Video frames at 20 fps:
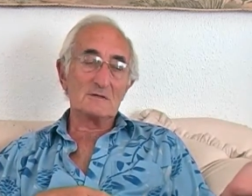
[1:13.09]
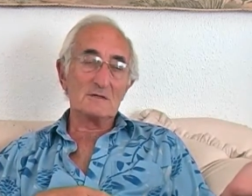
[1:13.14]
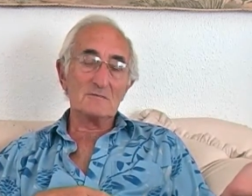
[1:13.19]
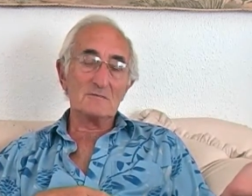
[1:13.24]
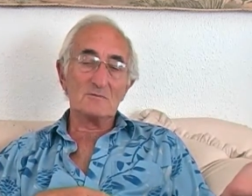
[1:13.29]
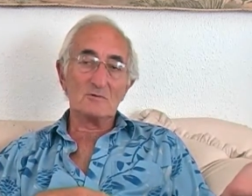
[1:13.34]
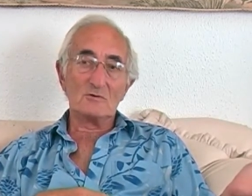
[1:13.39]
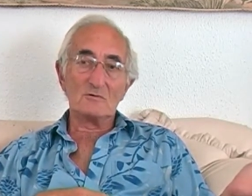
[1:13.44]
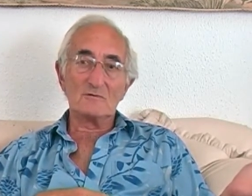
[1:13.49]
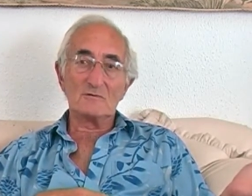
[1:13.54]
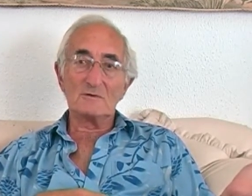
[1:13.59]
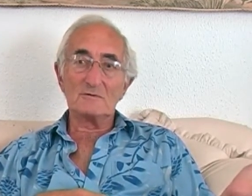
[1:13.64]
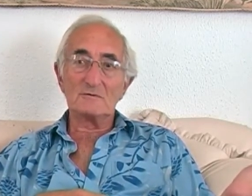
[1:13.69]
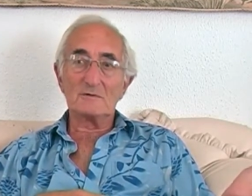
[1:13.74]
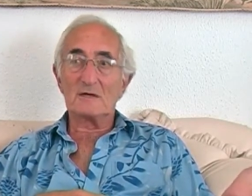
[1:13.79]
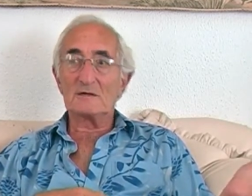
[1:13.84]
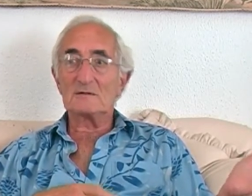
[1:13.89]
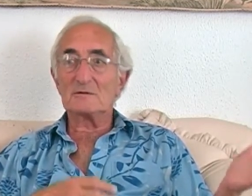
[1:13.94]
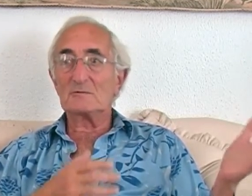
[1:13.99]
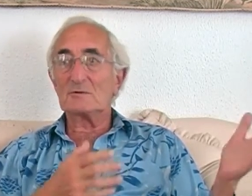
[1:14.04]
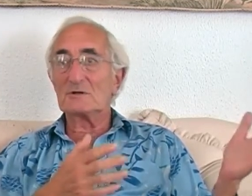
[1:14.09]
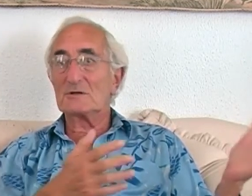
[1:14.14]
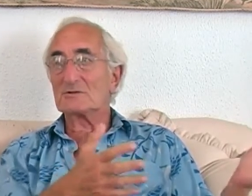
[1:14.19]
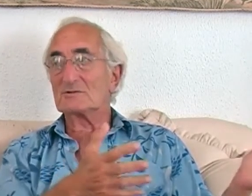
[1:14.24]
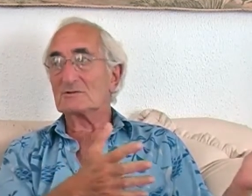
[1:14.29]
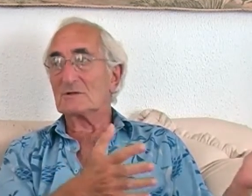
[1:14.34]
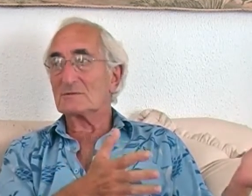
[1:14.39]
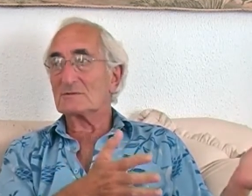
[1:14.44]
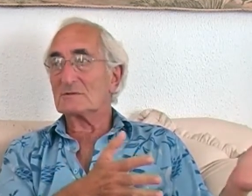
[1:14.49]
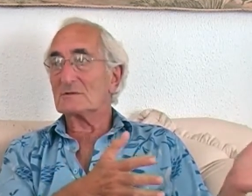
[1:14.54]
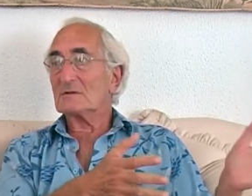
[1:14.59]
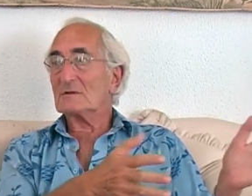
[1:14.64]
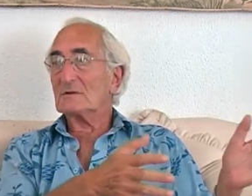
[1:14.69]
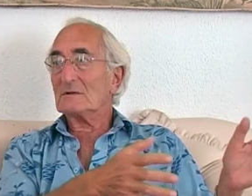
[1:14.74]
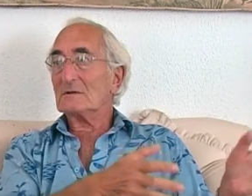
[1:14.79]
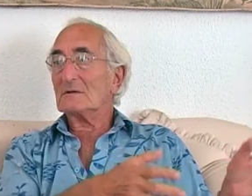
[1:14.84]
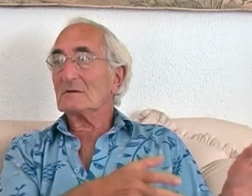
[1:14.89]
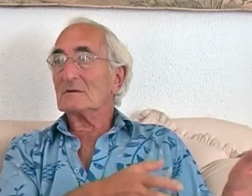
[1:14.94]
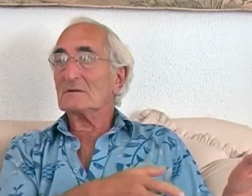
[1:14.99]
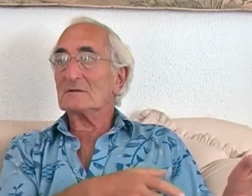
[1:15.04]
in Morven, we had the workshops.
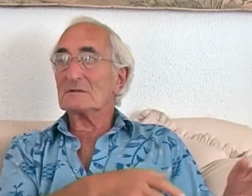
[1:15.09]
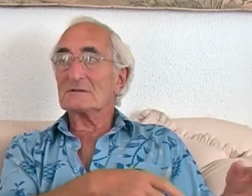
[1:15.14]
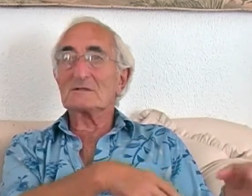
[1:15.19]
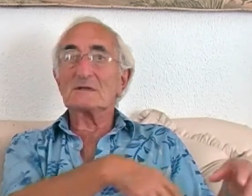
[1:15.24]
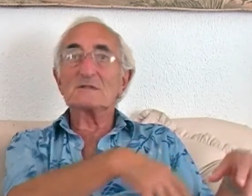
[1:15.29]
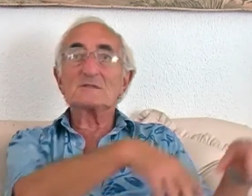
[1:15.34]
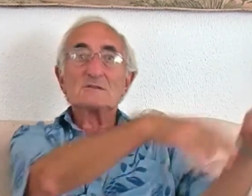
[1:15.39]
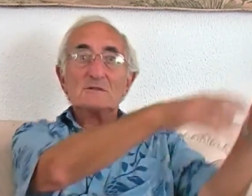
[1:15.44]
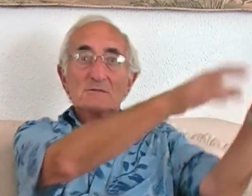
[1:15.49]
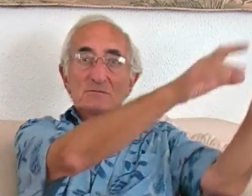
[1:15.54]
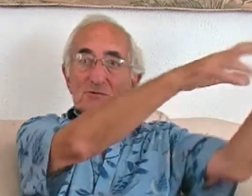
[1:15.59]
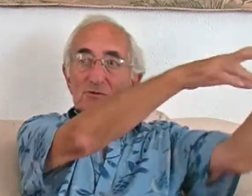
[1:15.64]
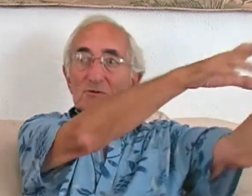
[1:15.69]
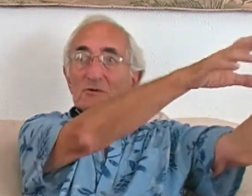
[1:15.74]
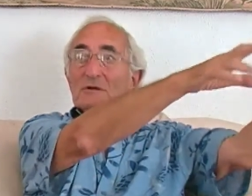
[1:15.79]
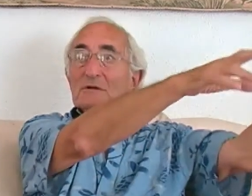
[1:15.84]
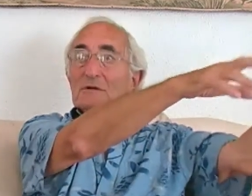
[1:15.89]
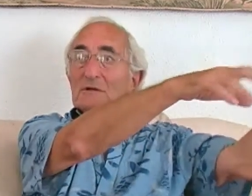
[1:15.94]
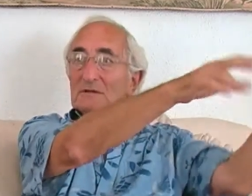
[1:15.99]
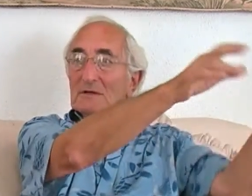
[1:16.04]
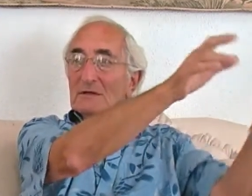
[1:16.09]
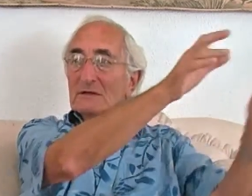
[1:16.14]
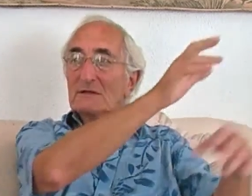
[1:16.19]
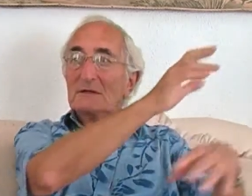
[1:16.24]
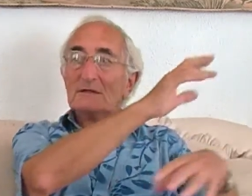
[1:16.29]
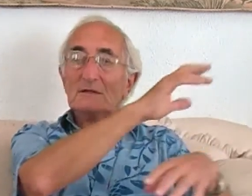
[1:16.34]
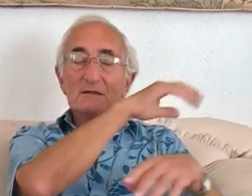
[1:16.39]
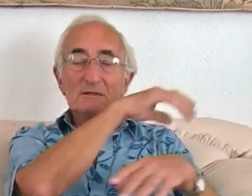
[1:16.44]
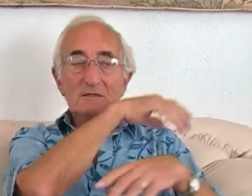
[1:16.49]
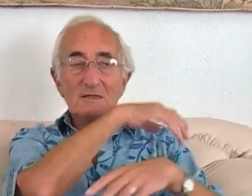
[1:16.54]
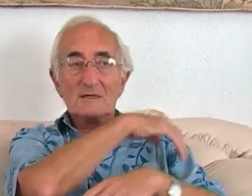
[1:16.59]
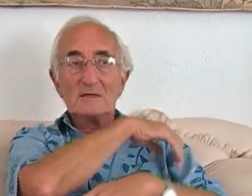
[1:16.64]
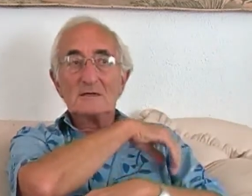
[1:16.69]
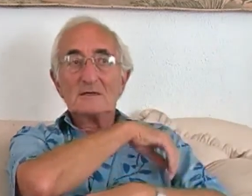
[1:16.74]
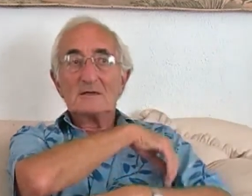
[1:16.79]
You just said to them, do it, and they did it.